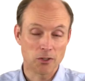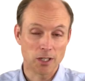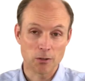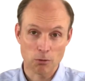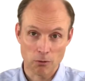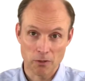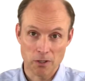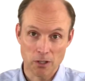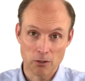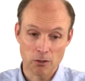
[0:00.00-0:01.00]
is a
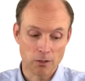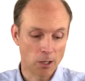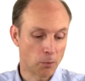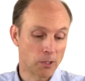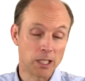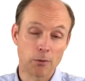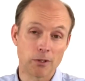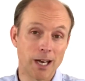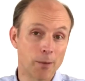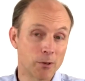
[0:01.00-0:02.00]
surface issue, to help her deal with
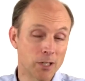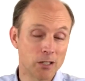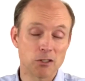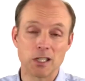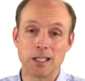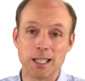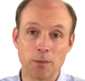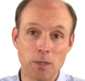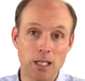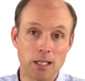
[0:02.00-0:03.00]
the hypertension and the
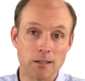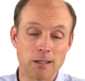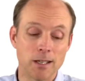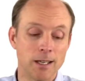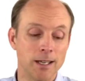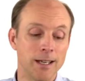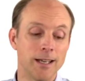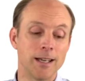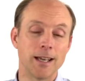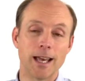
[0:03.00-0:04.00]
diabetes,
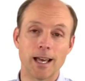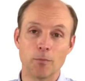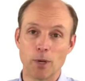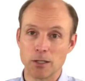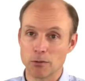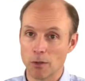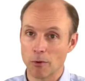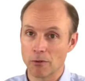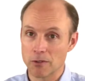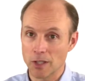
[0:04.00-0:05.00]
and best
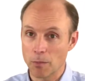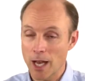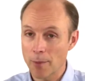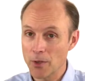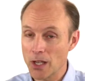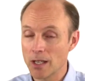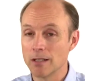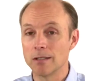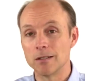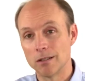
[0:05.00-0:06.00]
treatment for sleep apnea,
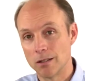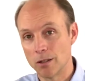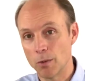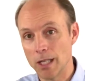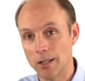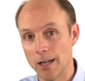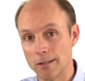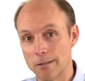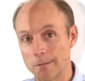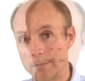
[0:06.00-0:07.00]
the weight
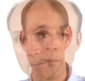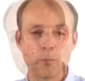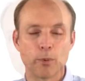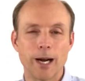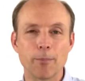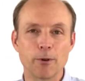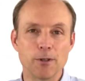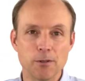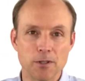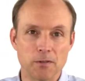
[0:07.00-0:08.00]
loss. Proper
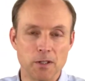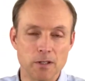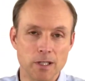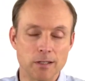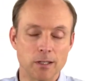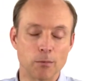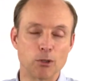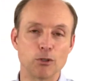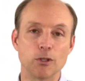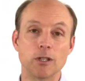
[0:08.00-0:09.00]
use of this system
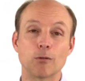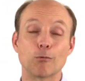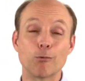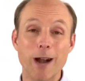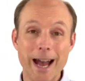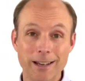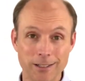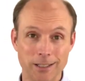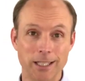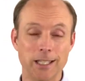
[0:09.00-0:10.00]
should
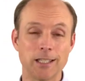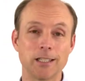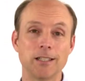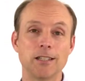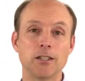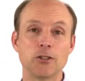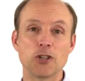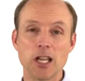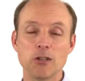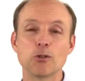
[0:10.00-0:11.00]
radically
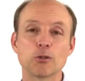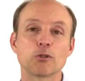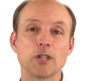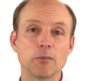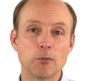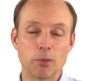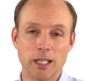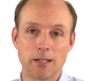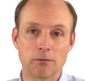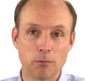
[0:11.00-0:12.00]
change your treatment
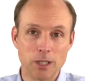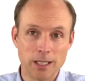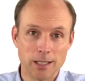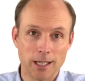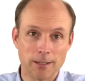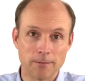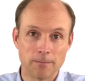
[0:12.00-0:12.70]
plan for Melinda